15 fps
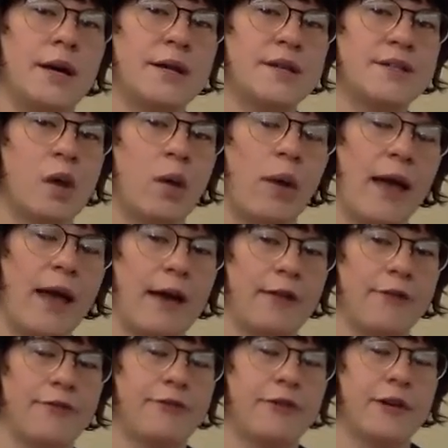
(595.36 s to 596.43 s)
So
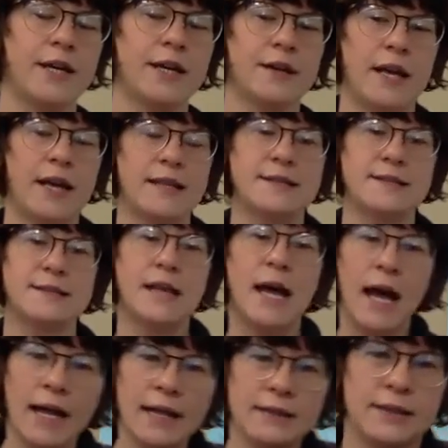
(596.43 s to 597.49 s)
F, in
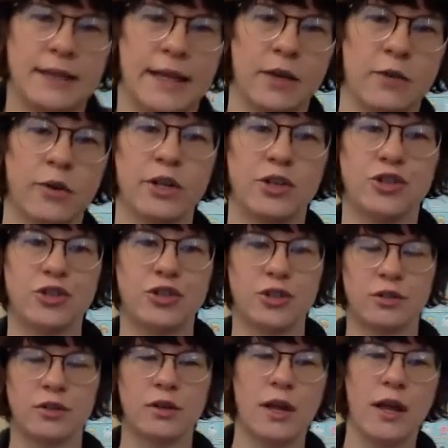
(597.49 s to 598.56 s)
sign
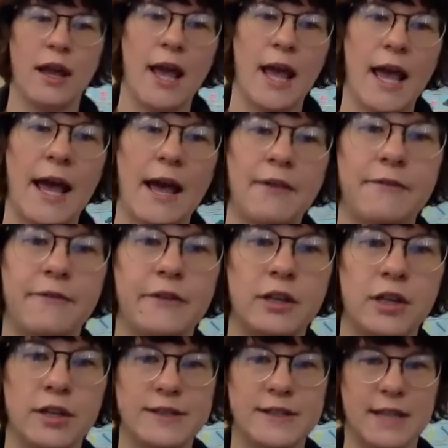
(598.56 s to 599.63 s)
language, F
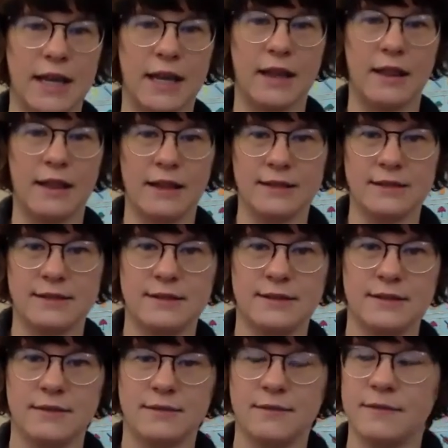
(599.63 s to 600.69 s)
looks like this.